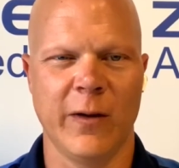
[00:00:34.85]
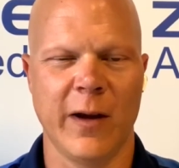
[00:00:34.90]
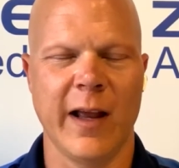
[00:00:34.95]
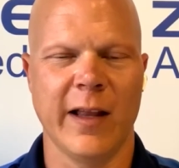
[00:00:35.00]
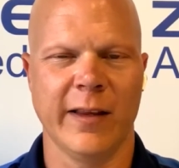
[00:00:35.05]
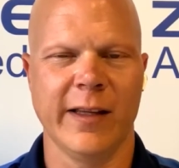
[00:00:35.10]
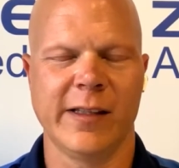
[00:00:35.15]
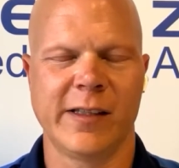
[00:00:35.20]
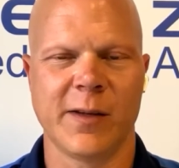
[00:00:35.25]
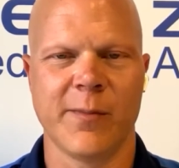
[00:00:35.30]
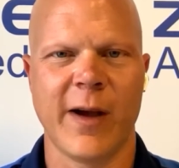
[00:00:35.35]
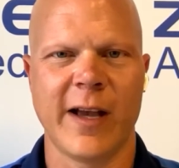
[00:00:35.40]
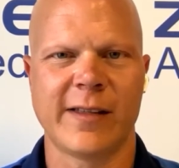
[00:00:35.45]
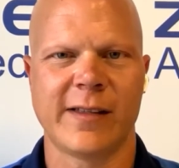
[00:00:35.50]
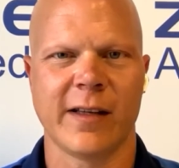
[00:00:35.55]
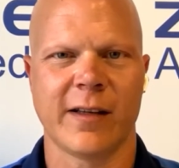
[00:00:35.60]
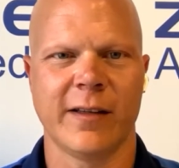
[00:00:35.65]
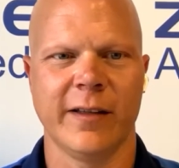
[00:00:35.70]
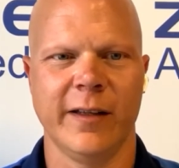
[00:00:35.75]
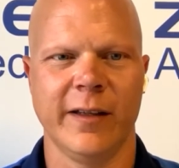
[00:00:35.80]
at least
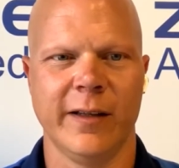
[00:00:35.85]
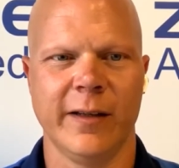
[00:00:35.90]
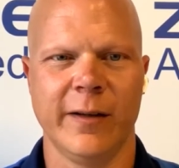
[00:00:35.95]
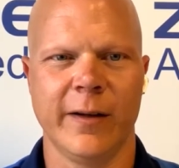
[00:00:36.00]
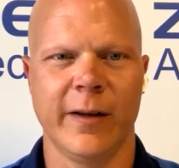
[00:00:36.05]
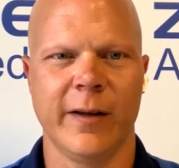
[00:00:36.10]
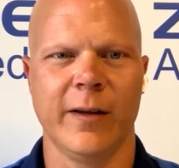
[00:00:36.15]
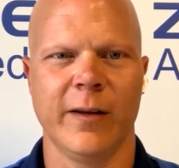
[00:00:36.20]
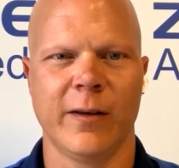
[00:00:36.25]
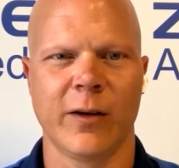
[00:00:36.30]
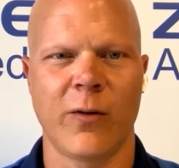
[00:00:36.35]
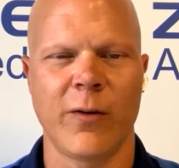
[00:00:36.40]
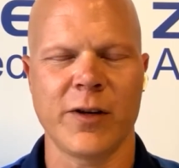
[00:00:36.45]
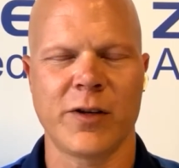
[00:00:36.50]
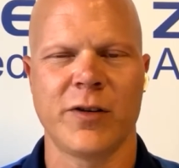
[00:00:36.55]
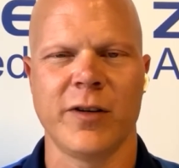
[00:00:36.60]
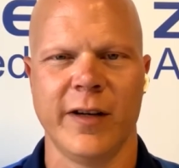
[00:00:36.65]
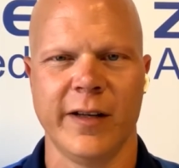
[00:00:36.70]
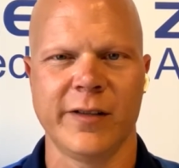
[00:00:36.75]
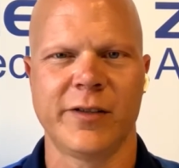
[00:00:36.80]
domestically. The
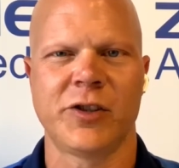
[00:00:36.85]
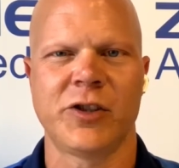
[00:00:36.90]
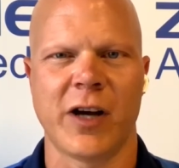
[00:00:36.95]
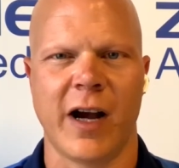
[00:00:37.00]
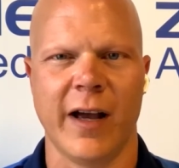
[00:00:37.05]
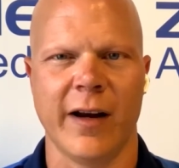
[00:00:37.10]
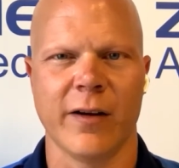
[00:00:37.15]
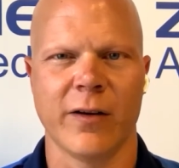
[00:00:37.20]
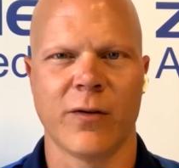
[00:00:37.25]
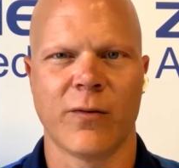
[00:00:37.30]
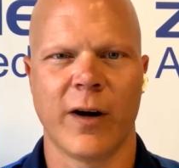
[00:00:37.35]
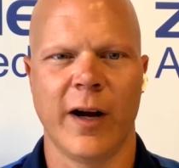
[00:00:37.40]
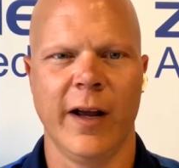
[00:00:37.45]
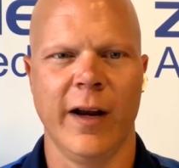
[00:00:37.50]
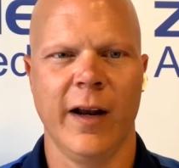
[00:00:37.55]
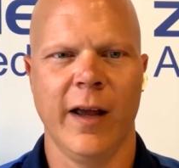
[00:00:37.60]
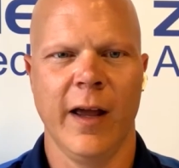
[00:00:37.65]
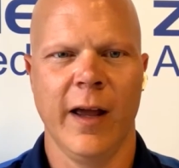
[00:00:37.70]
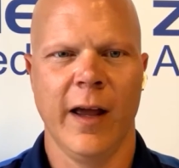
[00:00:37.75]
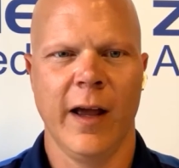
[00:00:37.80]
question is China,
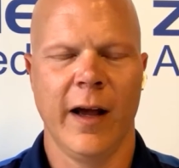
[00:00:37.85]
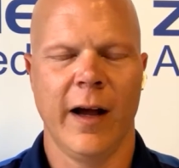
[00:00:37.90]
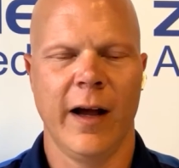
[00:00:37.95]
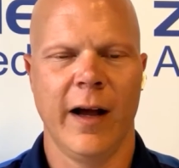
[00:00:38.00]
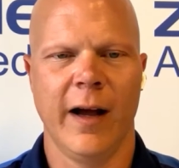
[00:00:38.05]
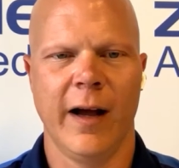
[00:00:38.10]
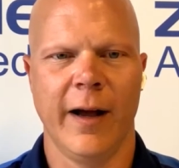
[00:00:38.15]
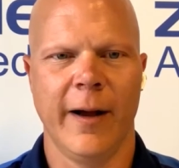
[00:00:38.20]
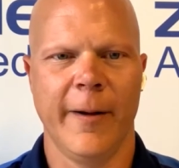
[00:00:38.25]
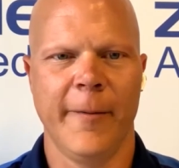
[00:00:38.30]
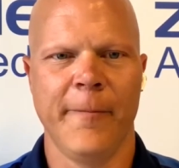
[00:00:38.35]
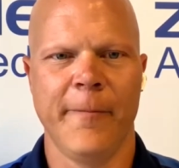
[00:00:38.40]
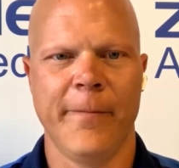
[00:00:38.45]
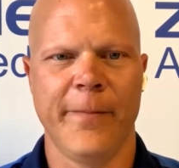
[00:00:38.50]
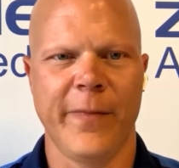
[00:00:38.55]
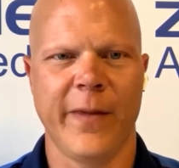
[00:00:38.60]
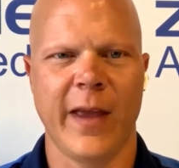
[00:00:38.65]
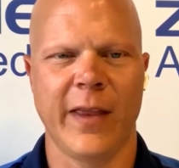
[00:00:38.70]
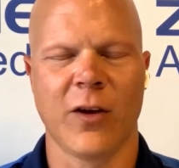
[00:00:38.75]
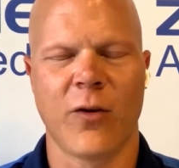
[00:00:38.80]
right? And
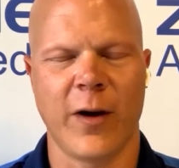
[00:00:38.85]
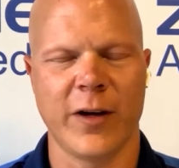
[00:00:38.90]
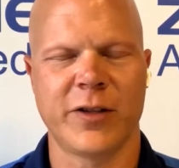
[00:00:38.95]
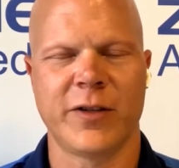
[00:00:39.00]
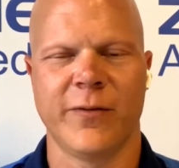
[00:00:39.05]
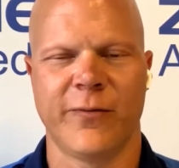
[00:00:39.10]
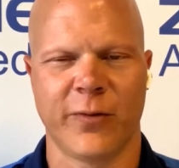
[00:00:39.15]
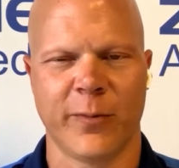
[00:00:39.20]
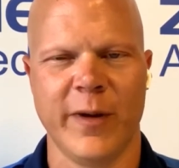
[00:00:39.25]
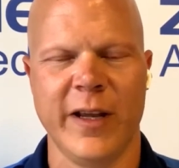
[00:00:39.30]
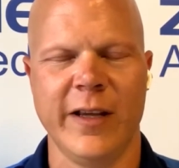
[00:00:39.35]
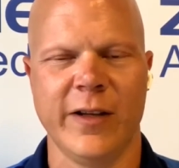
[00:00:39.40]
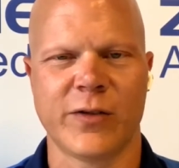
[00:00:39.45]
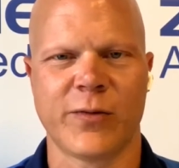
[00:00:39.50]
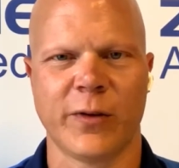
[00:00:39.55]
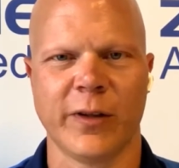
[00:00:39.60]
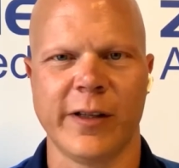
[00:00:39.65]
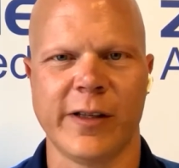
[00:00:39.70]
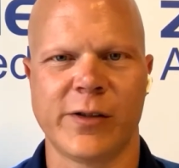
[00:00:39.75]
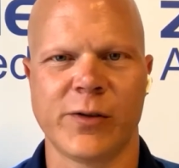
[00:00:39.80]
the question for me
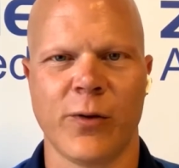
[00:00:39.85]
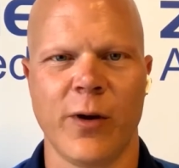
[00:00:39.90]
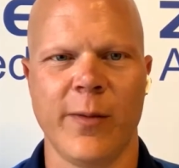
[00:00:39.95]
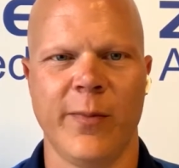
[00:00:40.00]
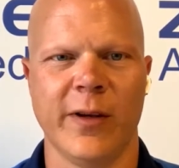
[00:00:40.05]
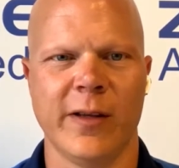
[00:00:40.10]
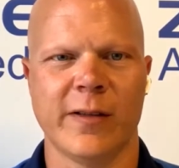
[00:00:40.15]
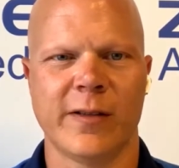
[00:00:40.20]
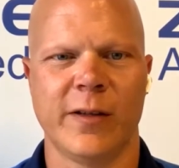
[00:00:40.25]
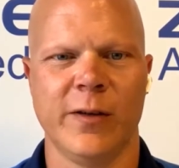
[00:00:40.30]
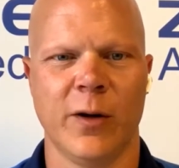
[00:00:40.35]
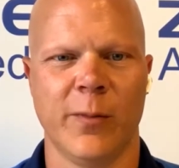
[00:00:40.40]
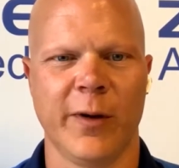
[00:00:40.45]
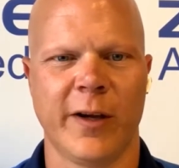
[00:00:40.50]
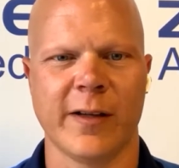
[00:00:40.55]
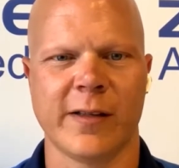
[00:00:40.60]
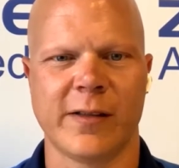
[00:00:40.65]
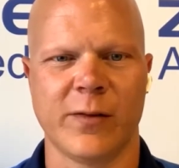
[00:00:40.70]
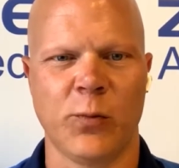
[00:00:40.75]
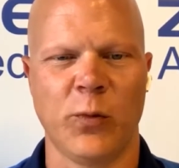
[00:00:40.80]
is really soybeans, you know,
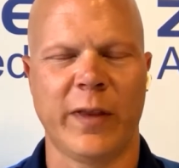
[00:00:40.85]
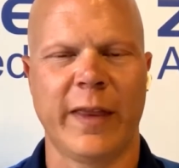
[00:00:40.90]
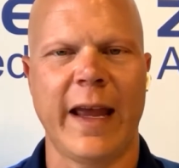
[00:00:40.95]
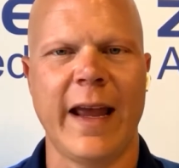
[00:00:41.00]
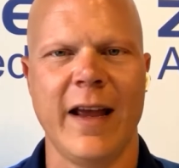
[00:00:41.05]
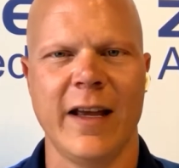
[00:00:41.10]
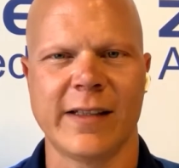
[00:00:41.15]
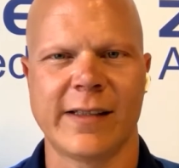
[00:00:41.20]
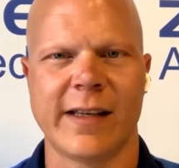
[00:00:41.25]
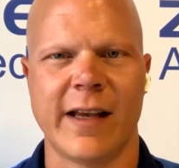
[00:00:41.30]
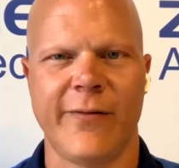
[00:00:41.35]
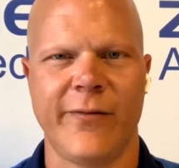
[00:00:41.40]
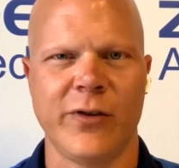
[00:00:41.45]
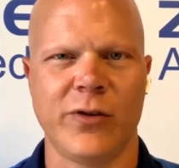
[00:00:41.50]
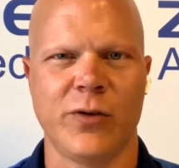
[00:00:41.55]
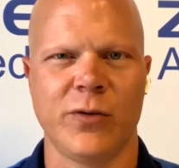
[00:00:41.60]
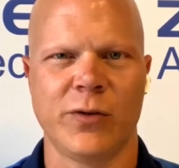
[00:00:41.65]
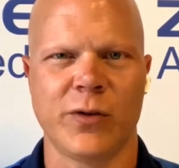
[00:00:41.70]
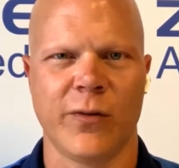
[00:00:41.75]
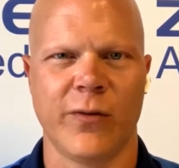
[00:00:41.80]
because with ASF
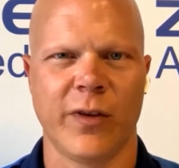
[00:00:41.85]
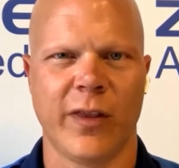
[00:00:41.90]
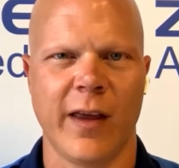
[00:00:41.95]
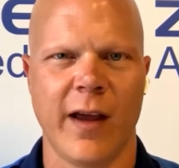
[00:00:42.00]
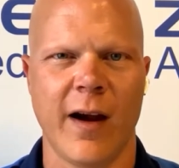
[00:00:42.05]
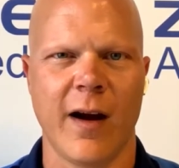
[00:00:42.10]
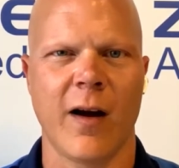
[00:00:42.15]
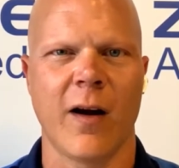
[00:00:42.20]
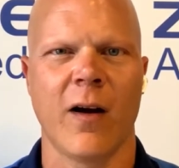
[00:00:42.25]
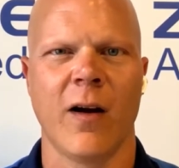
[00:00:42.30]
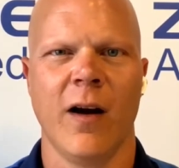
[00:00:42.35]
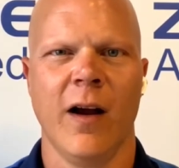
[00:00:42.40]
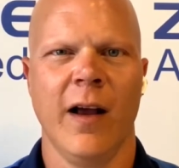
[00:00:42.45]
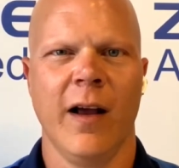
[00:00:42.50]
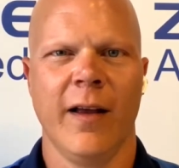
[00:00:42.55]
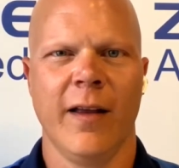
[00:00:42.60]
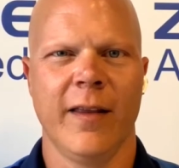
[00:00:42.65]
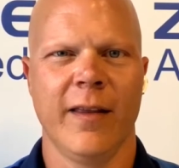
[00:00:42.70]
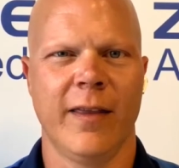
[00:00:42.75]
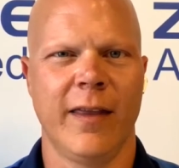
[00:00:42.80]
issues over there,
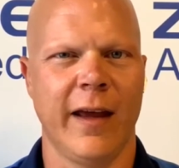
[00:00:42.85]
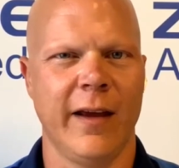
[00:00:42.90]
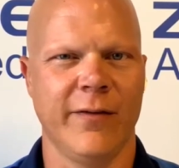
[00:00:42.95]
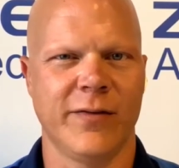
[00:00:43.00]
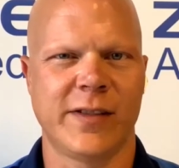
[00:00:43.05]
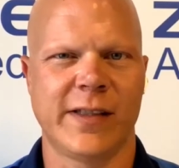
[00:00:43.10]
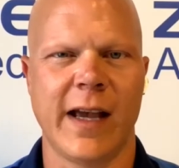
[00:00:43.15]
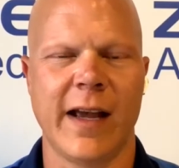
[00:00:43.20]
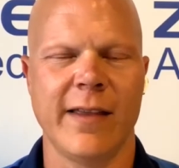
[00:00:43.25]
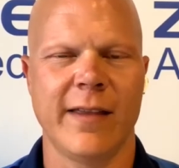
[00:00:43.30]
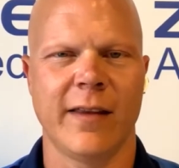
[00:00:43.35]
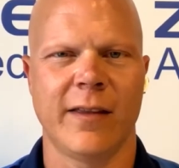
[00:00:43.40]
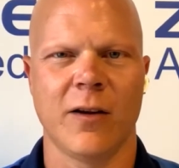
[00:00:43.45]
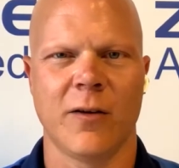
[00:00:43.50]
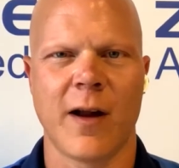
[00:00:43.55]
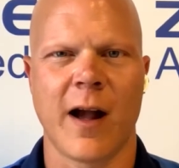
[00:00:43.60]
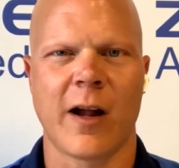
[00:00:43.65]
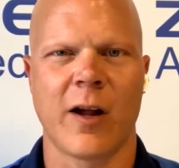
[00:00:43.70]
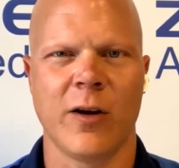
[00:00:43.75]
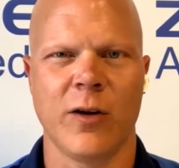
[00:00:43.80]
they've said that
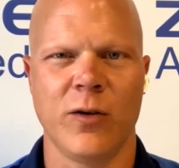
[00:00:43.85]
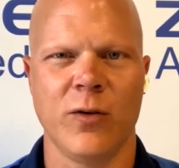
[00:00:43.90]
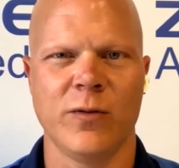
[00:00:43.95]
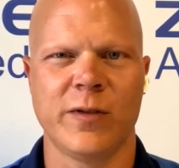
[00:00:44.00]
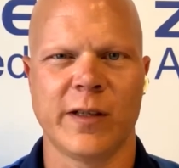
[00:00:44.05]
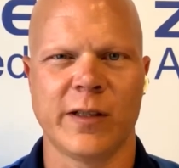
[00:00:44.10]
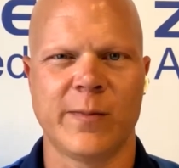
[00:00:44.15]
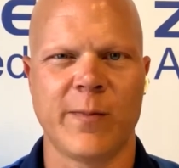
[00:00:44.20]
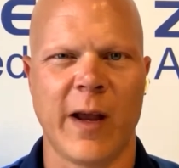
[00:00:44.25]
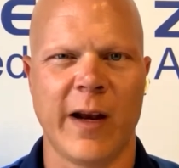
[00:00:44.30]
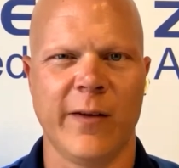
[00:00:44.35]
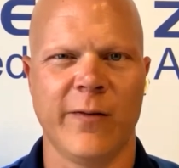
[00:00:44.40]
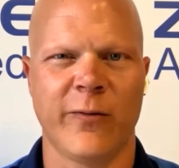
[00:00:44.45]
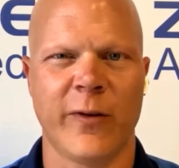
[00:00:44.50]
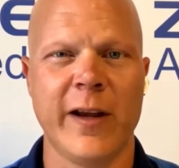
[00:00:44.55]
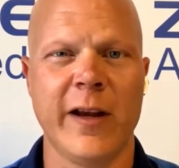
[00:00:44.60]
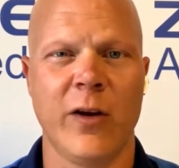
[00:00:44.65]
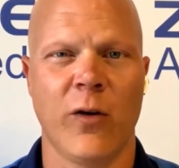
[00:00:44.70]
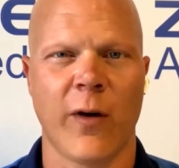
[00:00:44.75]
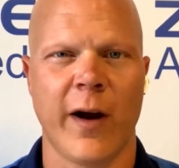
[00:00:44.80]
they're not going to use as many
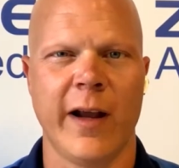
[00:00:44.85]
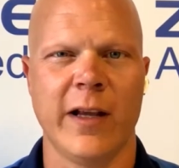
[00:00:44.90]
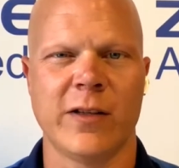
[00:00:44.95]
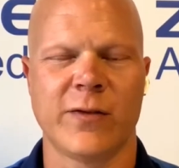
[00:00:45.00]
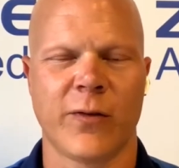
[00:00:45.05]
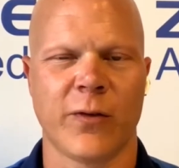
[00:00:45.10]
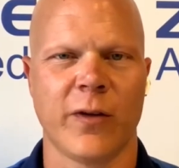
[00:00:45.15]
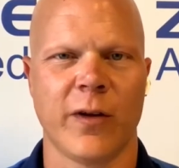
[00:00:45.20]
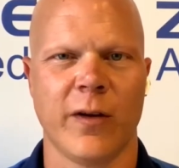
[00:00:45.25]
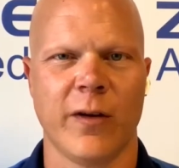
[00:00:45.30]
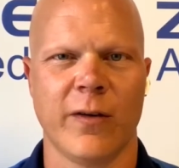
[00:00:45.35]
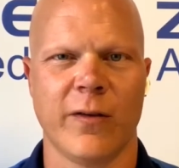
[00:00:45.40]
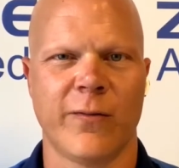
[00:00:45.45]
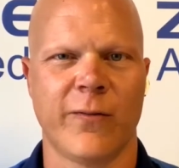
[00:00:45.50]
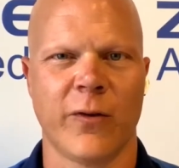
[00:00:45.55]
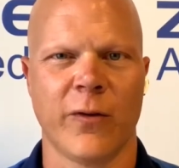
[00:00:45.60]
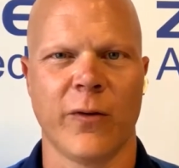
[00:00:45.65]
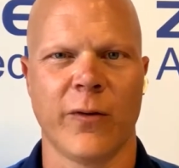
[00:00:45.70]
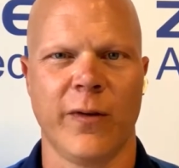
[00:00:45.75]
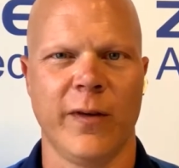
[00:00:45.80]
feed grains for
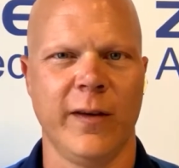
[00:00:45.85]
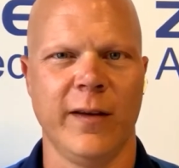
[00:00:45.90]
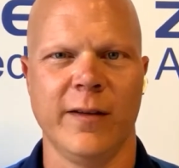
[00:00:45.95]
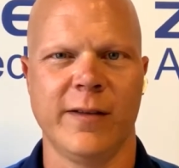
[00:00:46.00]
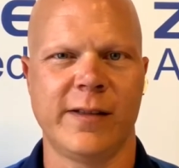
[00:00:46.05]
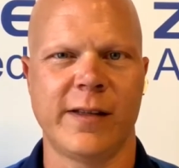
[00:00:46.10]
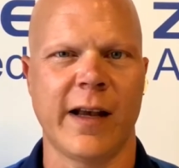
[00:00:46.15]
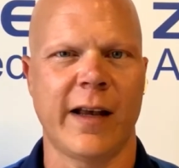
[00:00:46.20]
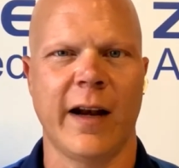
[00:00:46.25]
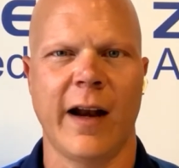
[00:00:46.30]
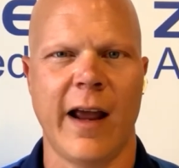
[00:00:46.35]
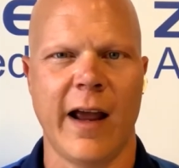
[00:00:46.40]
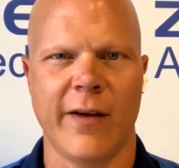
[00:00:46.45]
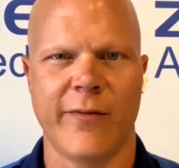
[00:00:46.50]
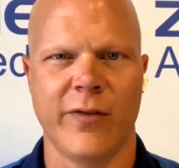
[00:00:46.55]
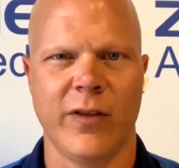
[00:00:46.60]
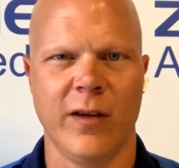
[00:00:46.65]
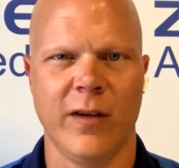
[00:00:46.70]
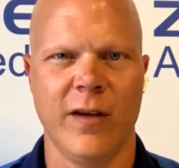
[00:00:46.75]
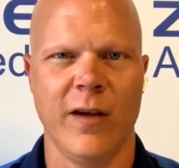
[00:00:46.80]
the second
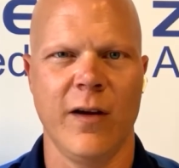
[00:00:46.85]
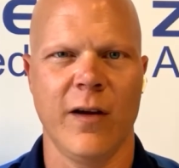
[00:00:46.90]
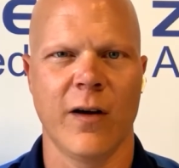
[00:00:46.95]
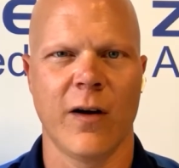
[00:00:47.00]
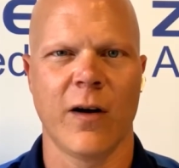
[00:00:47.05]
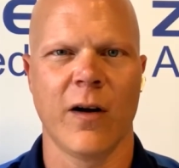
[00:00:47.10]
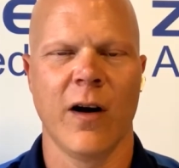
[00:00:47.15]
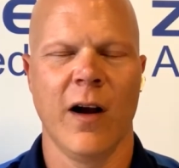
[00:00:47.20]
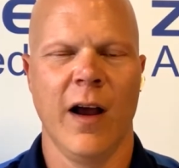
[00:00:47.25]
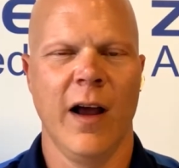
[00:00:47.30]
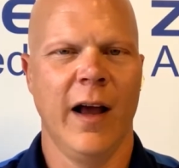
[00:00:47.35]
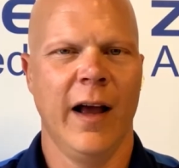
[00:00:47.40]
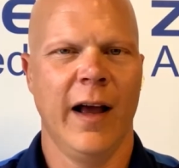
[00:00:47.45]
half of the year,